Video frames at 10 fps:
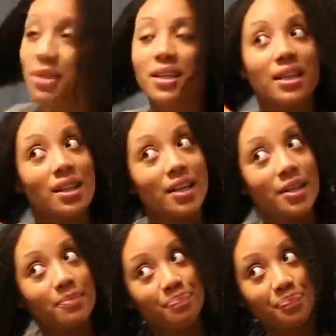to get
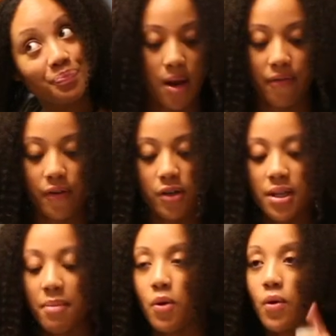there. Now first
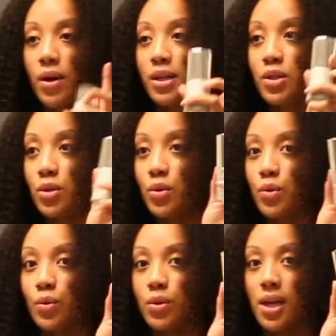I'm going
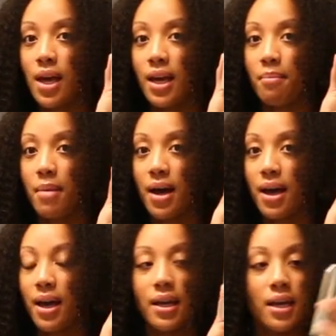to take
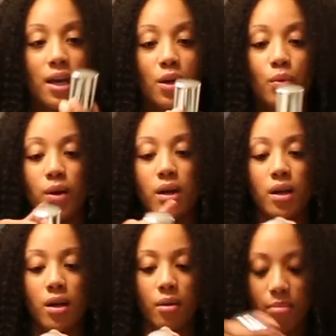my
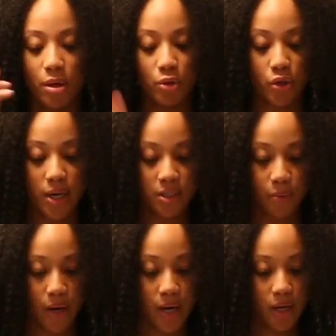Kenra blow dry
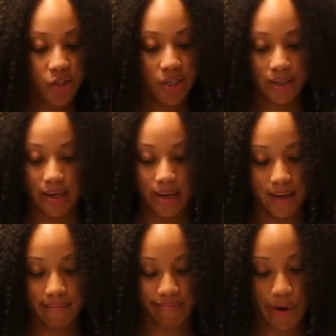spray. Just
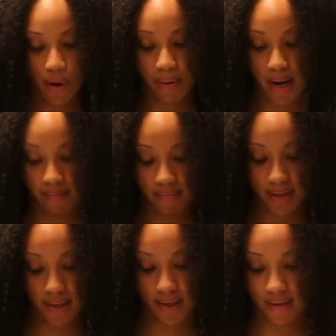kidding. No, I'm not.
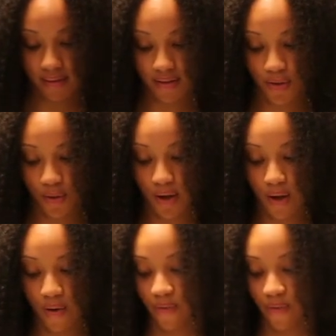See, doing it all